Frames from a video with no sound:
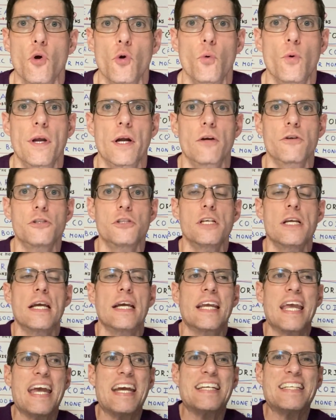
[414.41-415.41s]
we are
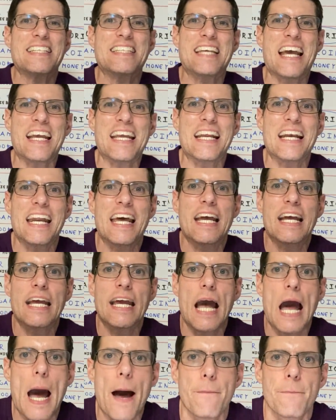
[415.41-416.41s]
seeing a second
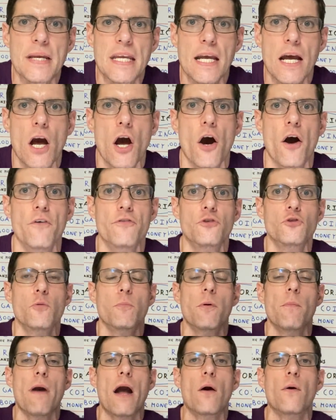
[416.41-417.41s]
copy of
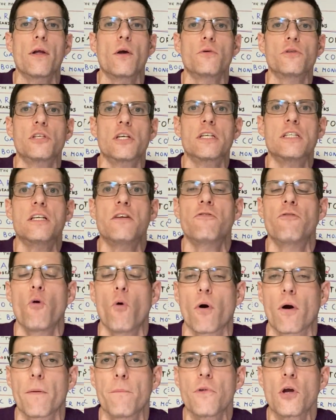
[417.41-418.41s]
Super Mario
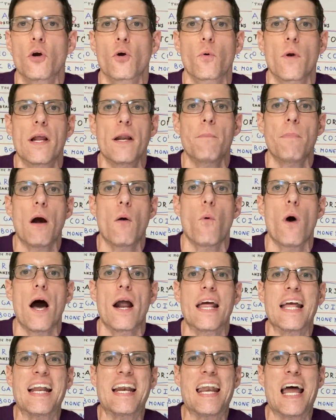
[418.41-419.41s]
64, graded by
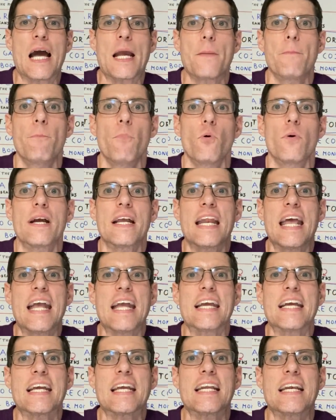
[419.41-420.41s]
WATA in
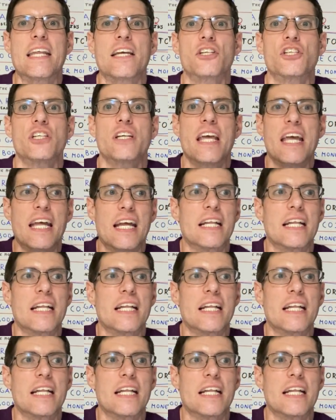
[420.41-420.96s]
9.8 condition,